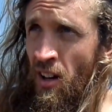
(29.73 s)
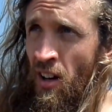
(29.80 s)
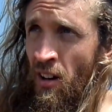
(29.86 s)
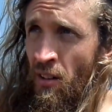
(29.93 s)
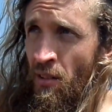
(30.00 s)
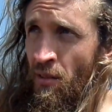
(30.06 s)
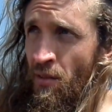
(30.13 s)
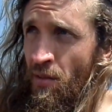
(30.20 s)

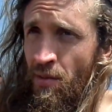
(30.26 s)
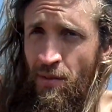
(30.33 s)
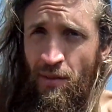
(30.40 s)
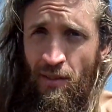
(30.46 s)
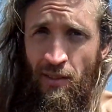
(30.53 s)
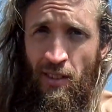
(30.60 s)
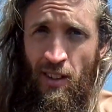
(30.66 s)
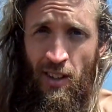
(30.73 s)

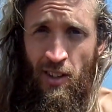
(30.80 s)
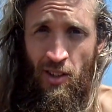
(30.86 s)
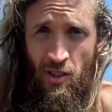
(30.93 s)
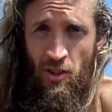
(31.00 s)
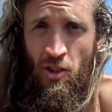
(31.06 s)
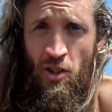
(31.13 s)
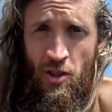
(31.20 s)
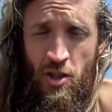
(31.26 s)

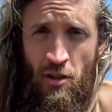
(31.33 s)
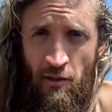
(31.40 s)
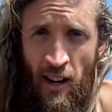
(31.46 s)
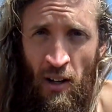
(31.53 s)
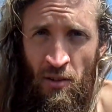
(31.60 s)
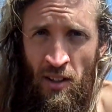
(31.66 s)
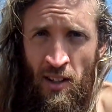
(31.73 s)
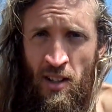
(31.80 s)
of your
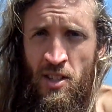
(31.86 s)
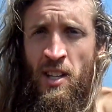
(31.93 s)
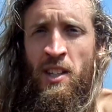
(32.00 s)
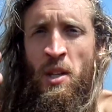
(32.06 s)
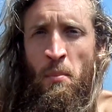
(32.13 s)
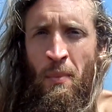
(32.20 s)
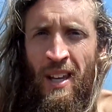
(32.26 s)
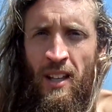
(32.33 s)
surroundings
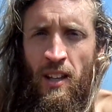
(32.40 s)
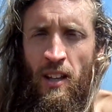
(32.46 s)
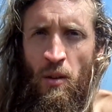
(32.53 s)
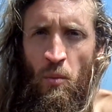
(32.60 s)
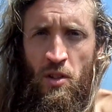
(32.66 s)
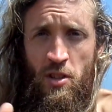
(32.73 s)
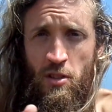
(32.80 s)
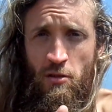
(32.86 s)
and the
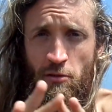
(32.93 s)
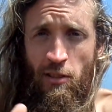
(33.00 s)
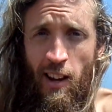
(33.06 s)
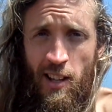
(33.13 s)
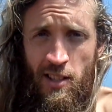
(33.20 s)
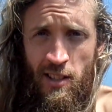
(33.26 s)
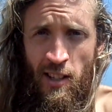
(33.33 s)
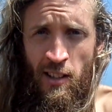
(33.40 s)
media, which is
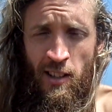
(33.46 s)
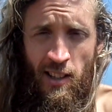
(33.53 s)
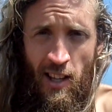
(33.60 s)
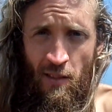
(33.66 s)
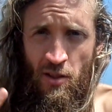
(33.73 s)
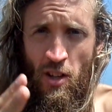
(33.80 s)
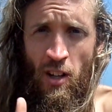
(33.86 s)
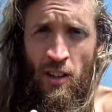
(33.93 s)
crazy and
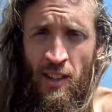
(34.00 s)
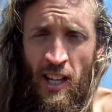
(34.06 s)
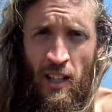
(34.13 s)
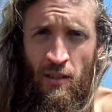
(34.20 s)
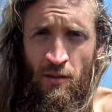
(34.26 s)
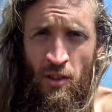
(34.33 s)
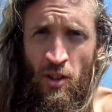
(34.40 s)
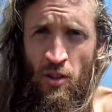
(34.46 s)
gives all
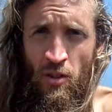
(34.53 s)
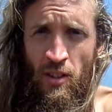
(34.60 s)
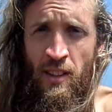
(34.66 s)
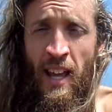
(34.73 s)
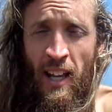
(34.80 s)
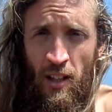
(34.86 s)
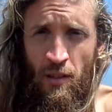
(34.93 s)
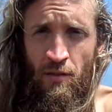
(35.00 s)
negative news,
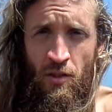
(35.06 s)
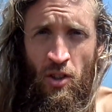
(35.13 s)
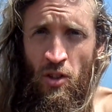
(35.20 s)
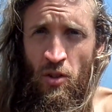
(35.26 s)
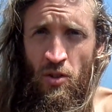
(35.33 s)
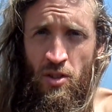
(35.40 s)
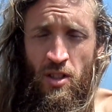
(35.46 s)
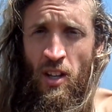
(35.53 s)
negative
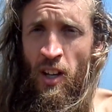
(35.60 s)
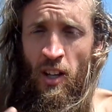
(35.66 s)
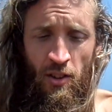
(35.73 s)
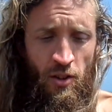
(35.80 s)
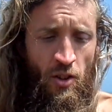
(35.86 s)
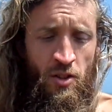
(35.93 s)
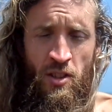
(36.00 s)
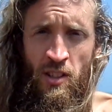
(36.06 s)
news
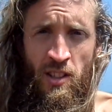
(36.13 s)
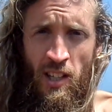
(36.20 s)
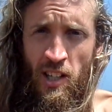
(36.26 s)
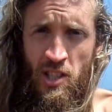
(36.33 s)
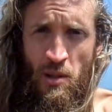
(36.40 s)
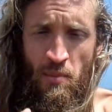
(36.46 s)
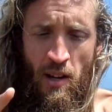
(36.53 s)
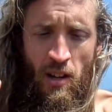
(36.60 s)
doesn't
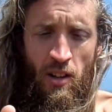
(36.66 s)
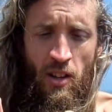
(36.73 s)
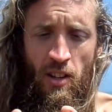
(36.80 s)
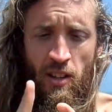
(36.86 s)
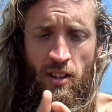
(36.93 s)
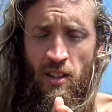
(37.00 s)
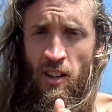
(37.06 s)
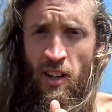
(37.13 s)
teach about
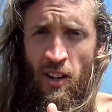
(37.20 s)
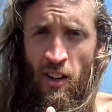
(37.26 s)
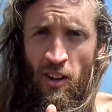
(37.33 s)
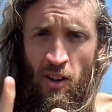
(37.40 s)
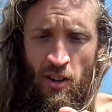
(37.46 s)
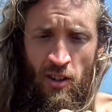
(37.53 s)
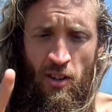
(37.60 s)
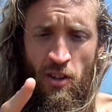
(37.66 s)
like
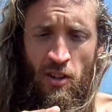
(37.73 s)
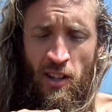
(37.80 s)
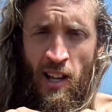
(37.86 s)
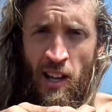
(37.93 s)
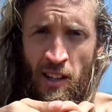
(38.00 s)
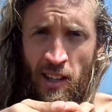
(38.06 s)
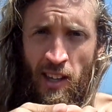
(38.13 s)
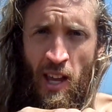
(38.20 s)
or
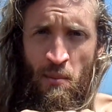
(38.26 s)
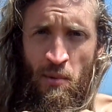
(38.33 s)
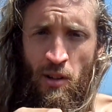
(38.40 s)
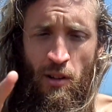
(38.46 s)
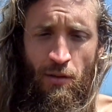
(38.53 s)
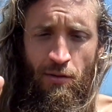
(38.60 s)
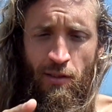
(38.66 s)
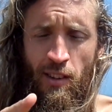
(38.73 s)
organic,
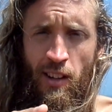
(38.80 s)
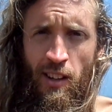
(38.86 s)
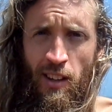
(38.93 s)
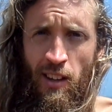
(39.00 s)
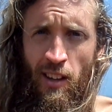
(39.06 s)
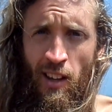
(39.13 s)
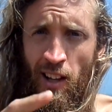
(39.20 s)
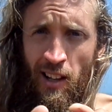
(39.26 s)
chemical
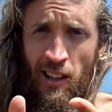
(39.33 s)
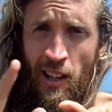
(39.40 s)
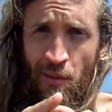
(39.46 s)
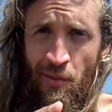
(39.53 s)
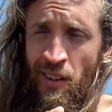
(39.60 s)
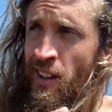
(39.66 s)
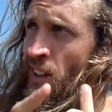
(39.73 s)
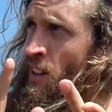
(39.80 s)
free
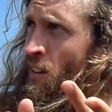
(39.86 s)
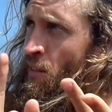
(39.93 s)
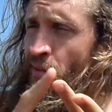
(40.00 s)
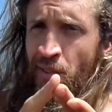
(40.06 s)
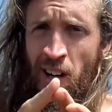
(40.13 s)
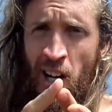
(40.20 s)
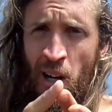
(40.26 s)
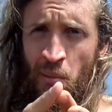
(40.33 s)
living,
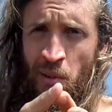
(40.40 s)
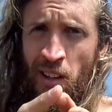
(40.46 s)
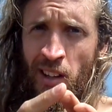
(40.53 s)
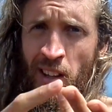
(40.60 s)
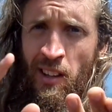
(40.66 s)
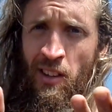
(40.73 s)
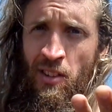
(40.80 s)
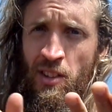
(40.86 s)

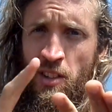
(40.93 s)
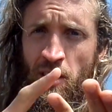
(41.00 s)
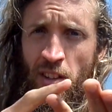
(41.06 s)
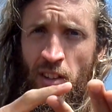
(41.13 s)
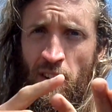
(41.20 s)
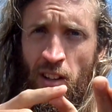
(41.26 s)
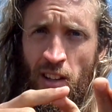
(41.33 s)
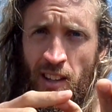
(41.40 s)
farming,
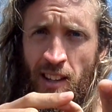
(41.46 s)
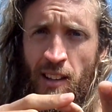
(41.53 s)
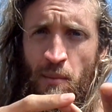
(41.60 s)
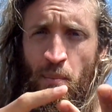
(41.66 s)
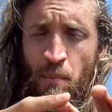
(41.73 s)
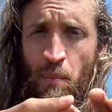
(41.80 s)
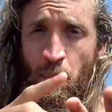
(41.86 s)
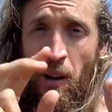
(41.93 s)
like
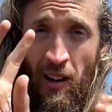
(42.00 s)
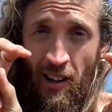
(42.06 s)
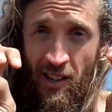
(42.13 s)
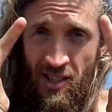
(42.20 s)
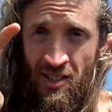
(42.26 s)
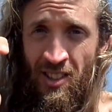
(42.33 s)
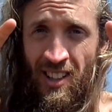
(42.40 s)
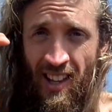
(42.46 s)

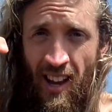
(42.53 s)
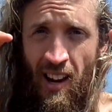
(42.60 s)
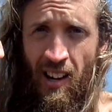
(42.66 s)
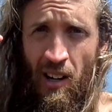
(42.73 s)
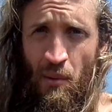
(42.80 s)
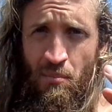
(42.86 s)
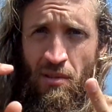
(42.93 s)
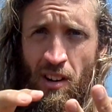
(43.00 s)
personal
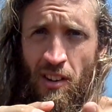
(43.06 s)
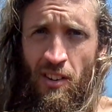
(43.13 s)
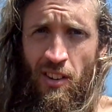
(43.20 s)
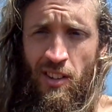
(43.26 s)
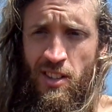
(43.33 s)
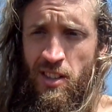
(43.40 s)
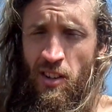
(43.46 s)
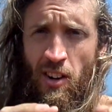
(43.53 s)
care
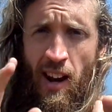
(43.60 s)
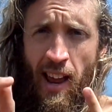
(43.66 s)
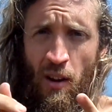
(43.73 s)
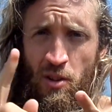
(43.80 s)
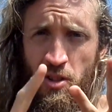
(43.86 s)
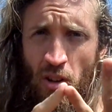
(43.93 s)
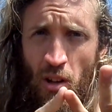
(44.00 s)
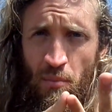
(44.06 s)
products or
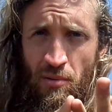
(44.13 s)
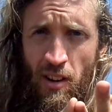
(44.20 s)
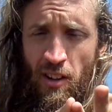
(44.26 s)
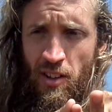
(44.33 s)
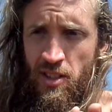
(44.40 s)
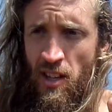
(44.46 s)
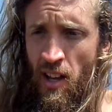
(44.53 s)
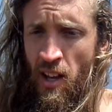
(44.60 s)
household
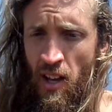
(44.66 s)
products.